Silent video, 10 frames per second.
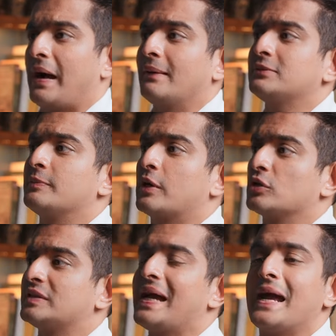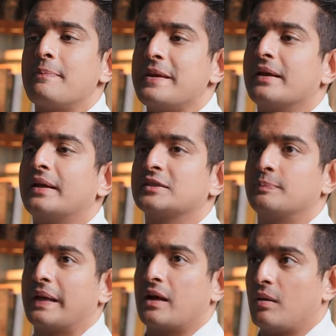Perhaps because the IPL has
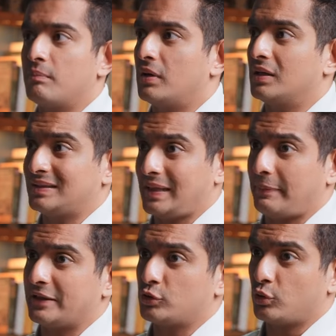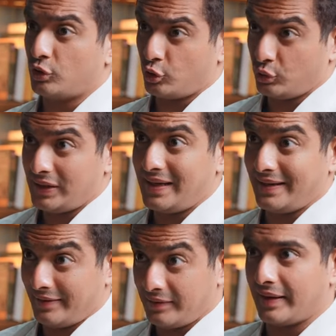become a stepping stone to the Indian